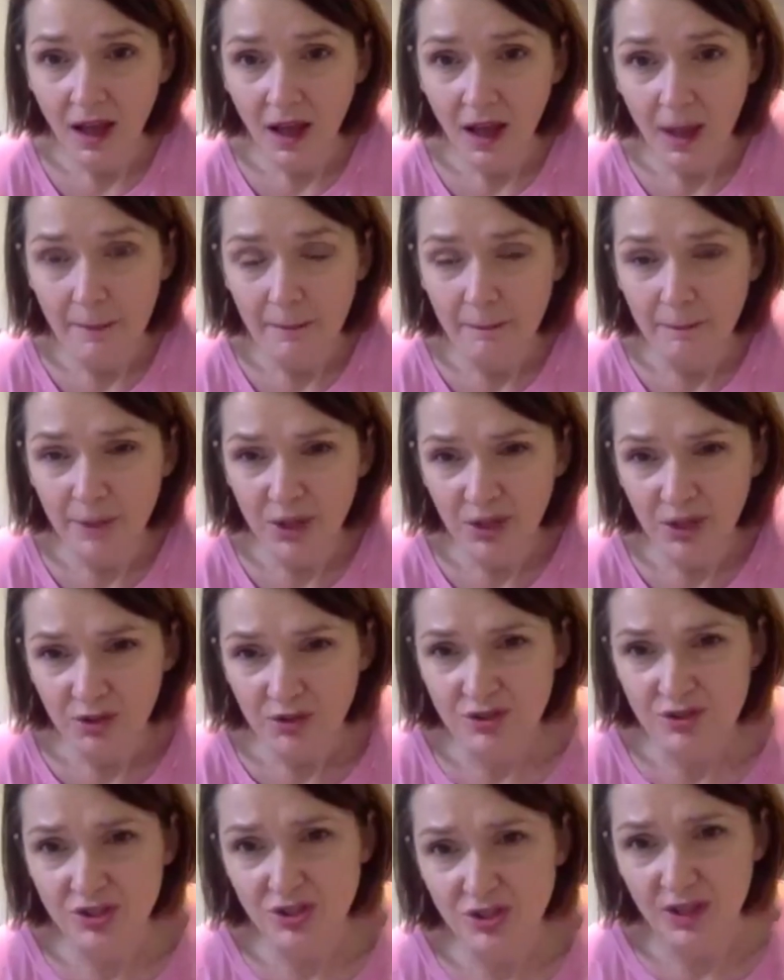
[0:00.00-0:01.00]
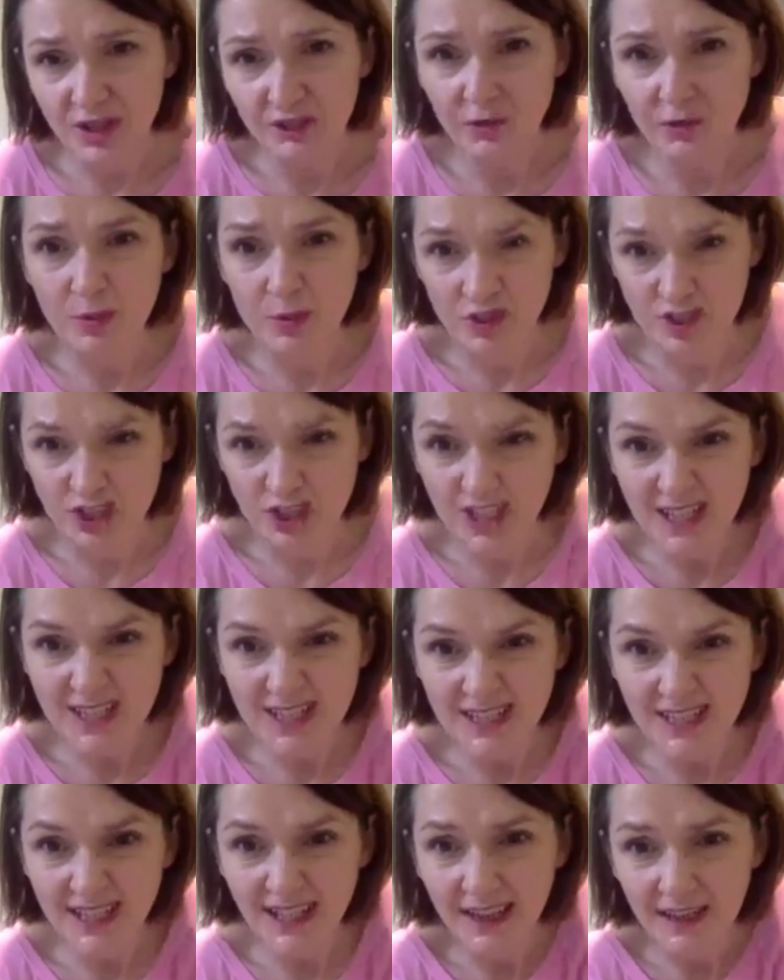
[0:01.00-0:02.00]
Because if you put cheese in
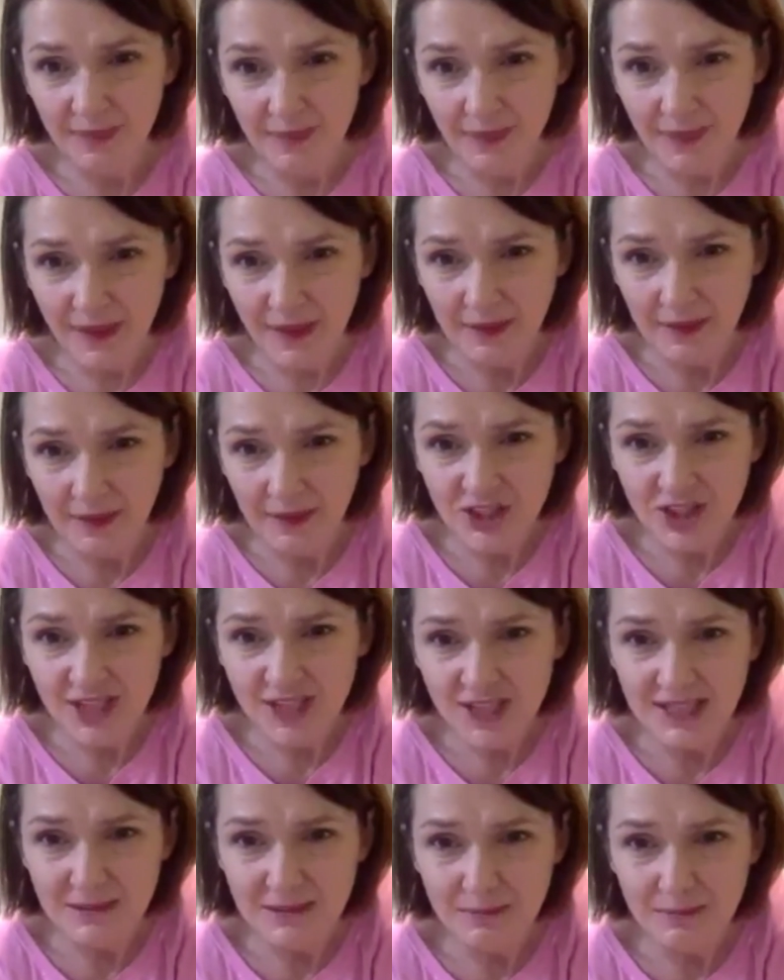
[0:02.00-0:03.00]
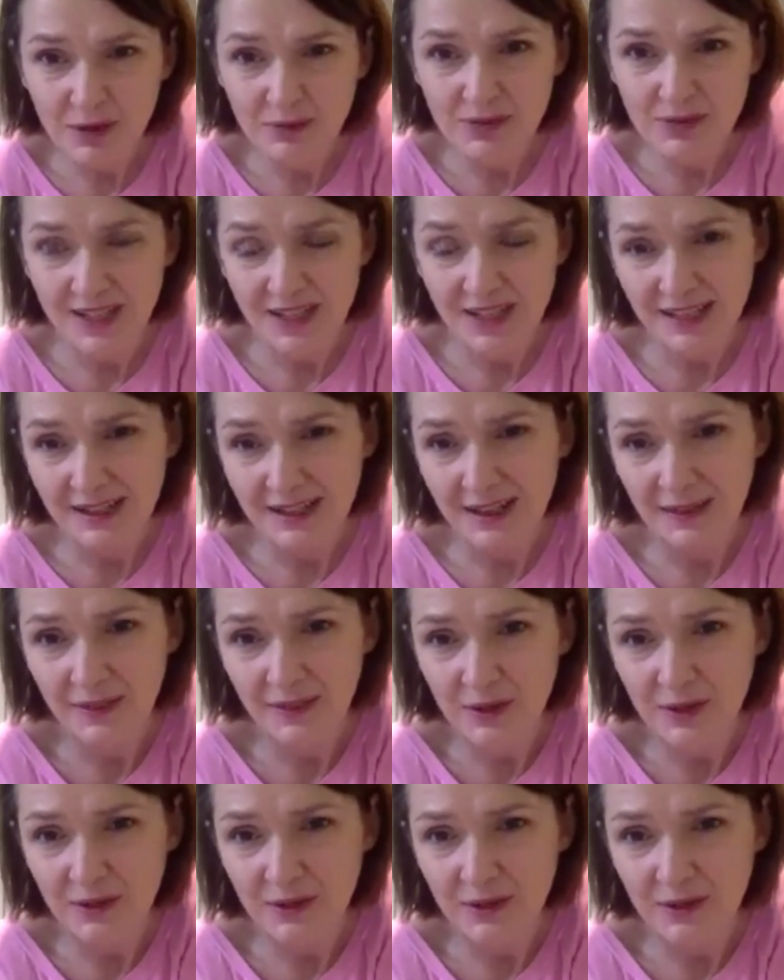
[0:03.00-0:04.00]
it and the cheese is melted, they
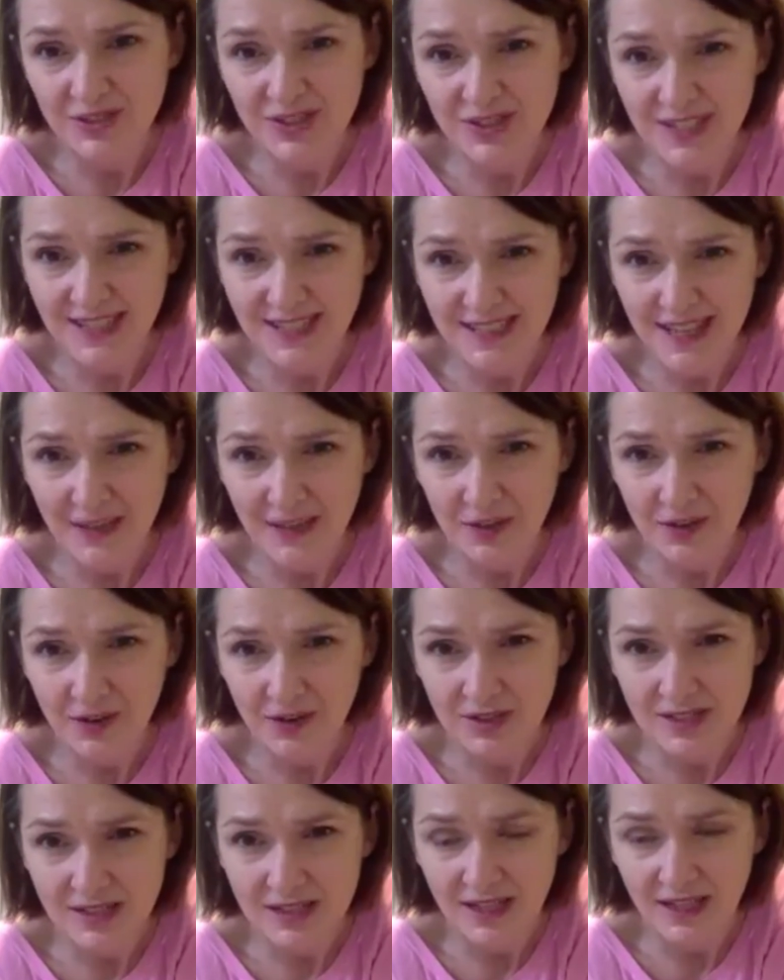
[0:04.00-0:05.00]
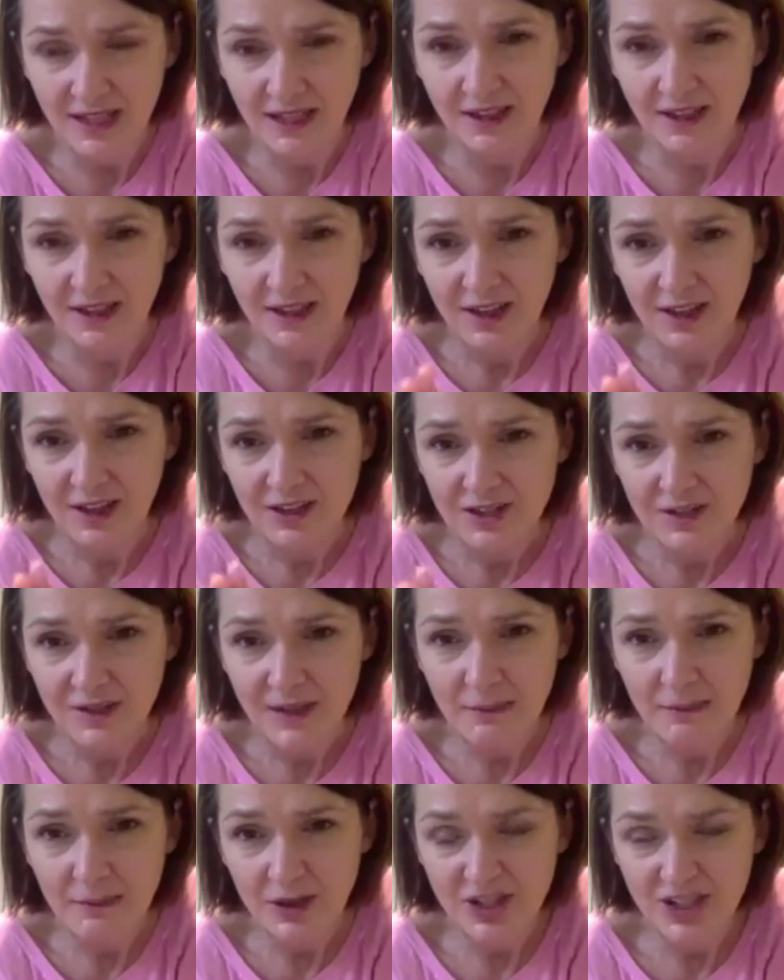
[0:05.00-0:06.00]
also stick together nicely. So they're
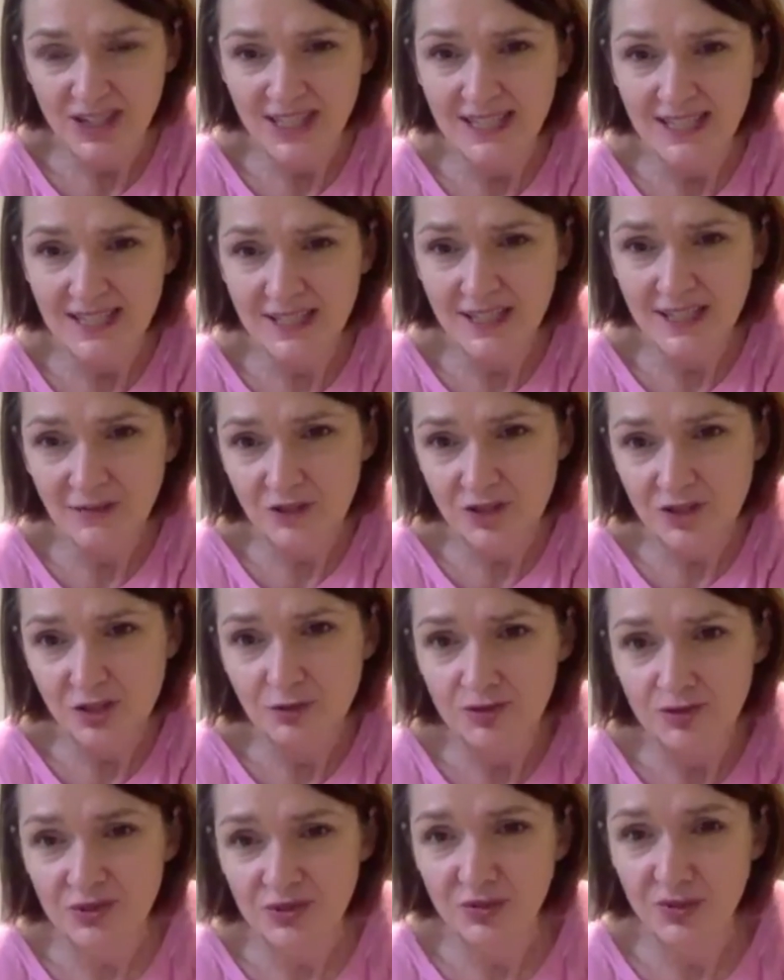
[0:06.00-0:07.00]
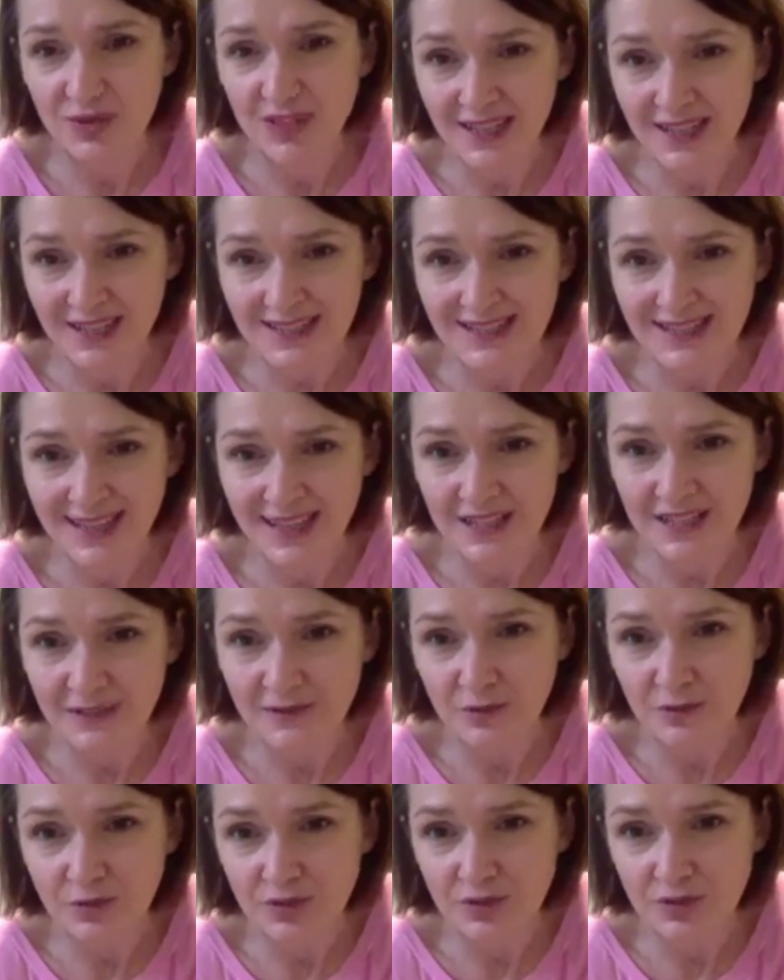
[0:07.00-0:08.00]
much easier for children to eat because less
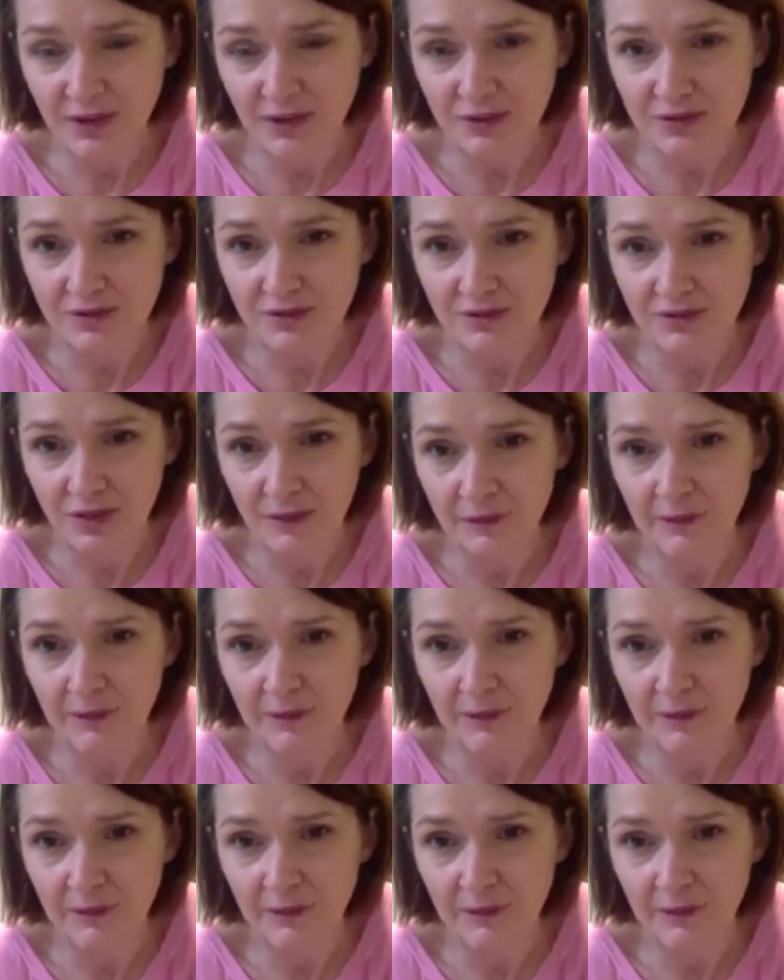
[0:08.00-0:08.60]
falls out of them.